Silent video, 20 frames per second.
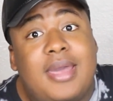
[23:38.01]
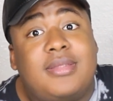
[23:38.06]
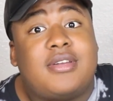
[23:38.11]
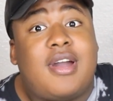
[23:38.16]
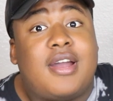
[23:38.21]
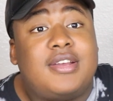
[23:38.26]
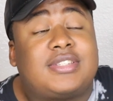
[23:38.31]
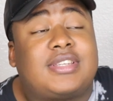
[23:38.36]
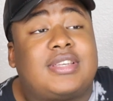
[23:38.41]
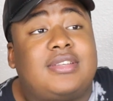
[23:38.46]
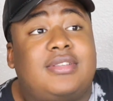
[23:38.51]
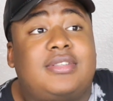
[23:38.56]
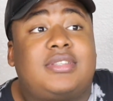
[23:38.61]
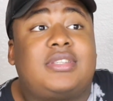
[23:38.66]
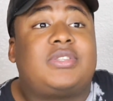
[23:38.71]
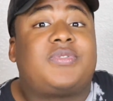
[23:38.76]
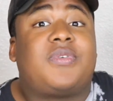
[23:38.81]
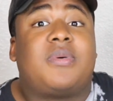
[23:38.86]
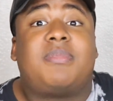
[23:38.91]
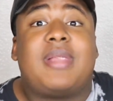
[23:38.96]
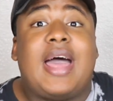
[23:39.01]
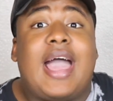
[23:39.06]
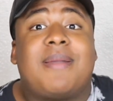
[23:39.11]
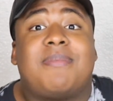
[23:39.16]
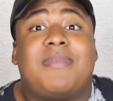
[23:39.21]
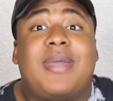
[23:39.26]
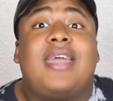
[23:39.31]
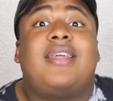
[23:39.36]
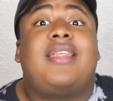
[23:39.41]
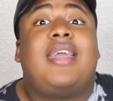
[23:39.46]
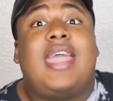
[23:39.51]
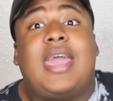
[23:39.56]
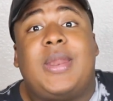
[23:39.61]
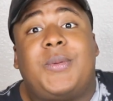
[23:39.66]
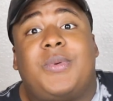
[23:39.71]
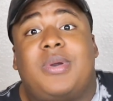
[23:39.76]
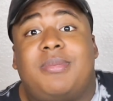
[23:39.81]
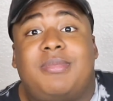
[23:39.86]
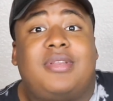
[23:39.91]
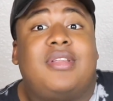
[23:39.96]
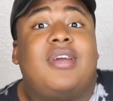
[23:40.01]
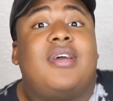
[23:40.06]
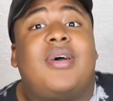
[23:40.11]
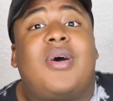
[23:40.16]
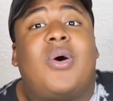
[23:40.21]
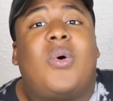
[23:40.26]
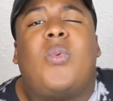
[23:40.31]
Dark skin, this is for black men and women.